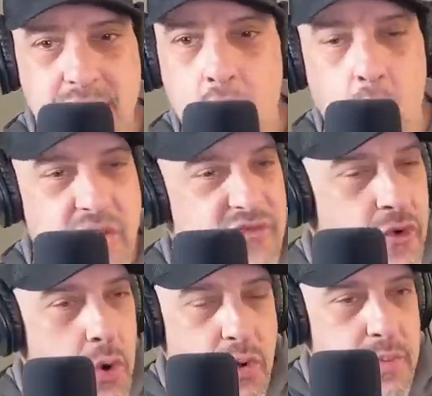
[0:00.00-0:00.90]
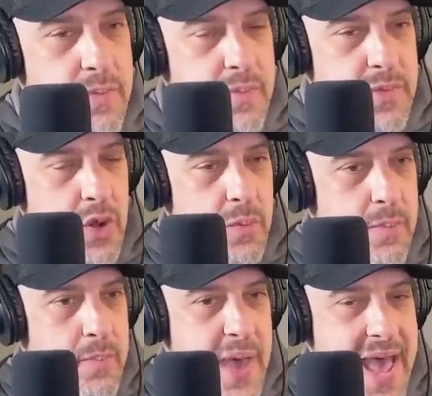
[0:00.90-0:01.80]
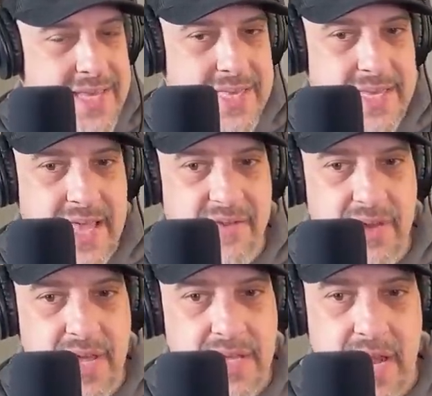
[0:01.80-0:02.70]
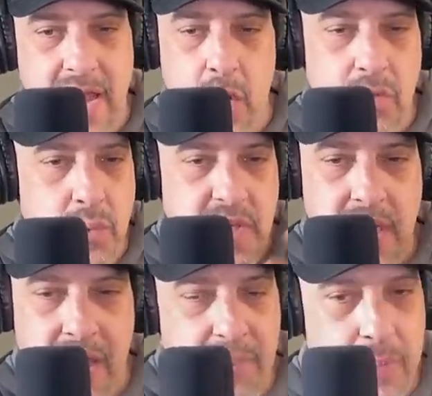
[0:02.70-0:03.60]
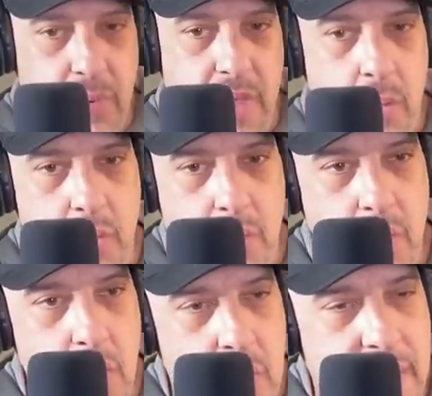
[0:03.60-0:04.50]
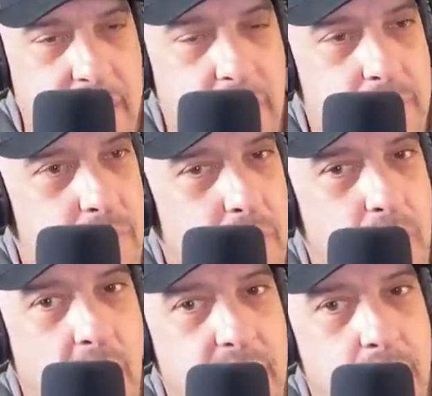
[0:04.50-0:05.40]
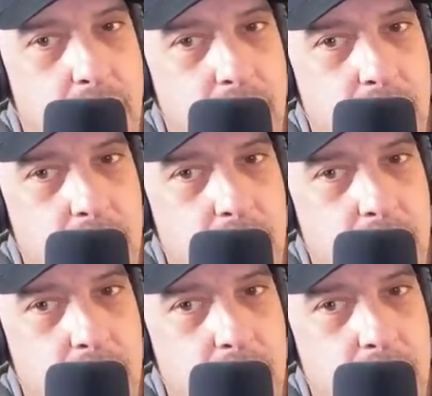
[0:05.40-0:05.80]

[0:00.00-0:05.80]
going forward, you know, past the 70s. And I know there was a lot of people that were kind of running